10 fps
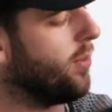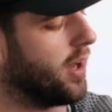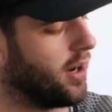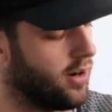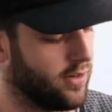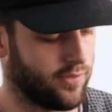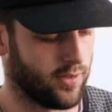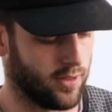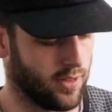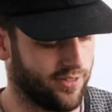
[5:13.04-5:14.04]
one of
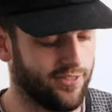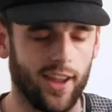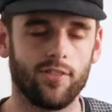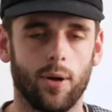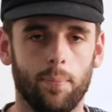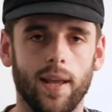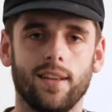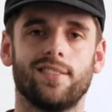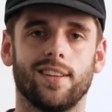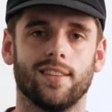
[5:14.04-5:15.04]
the favorite
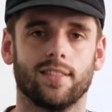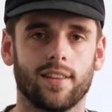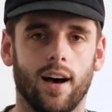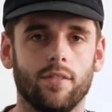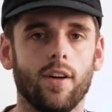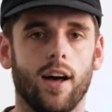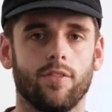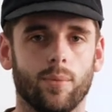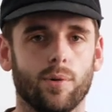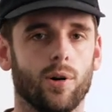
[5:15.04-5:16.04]
pieces I've
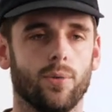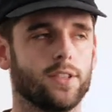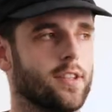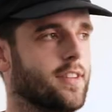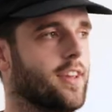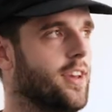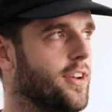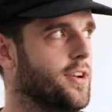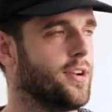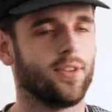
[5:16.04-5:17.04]
ever brought, which is a
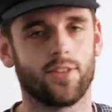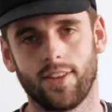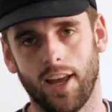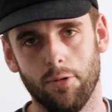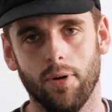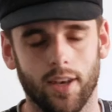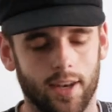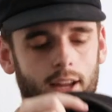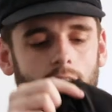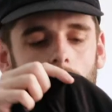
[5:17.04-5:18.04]
huge statement,
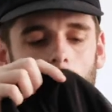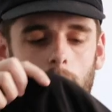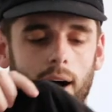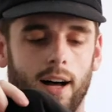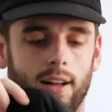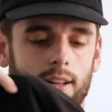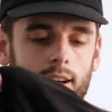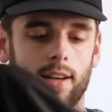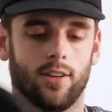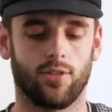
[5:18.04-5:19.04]
but
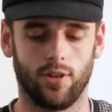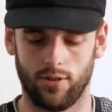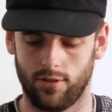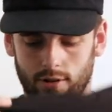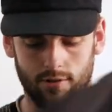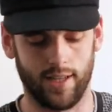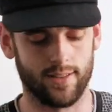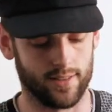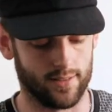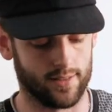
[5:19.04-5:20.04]
I can talk you through the
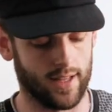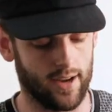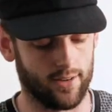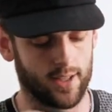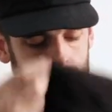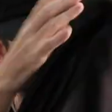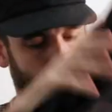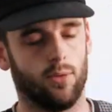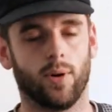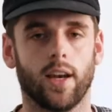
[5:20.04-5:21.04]
reasons. Now
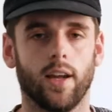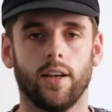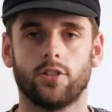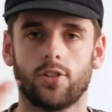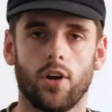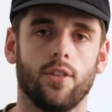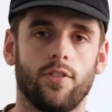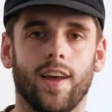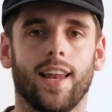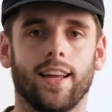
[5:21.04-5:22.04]
we're going to show you the
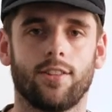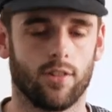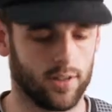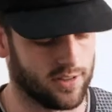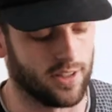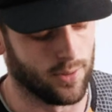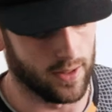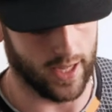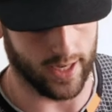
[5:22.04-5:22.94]
fit later on, so it's worth